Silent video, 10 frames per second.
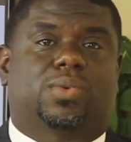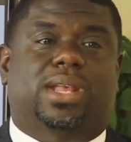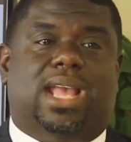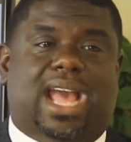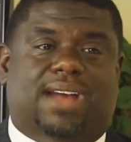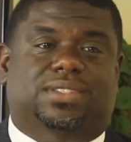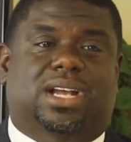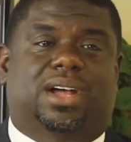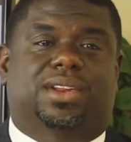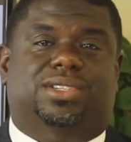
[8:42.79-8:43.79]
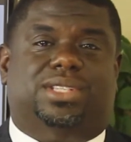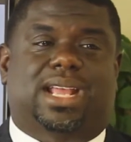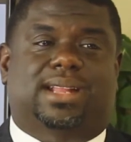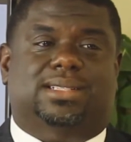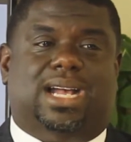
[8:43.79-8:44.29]
We have to
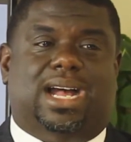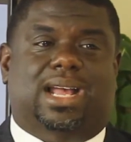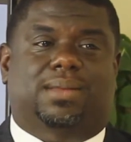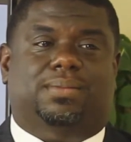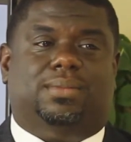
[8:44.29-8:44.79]
understand time.